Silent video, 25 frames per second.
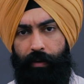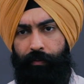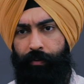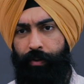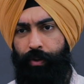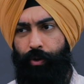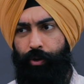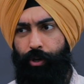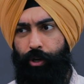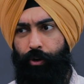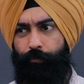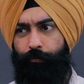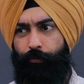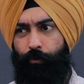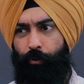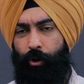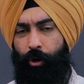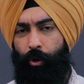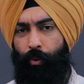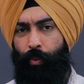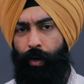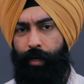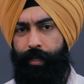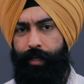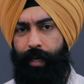even though your
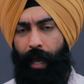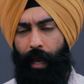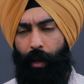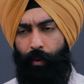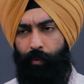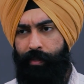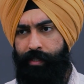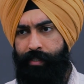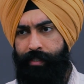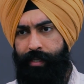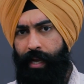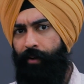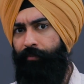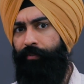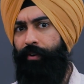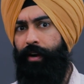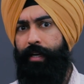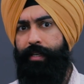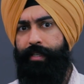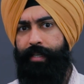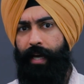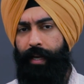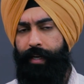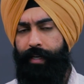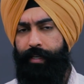401k was never
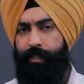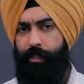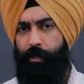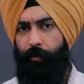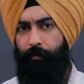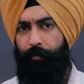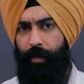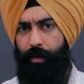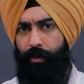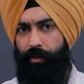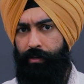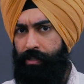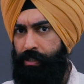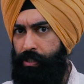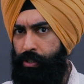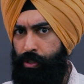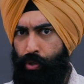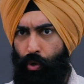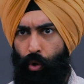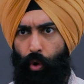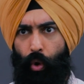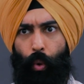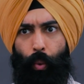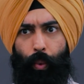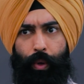intended to be your
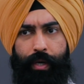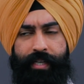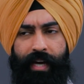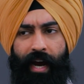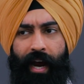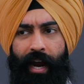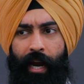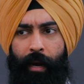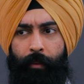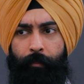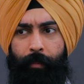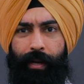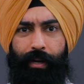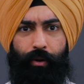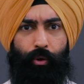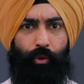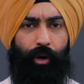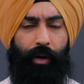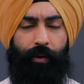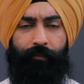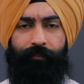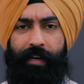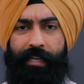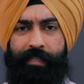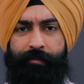sole retirement
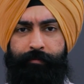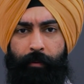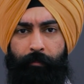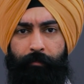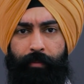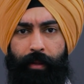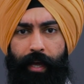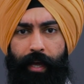or investment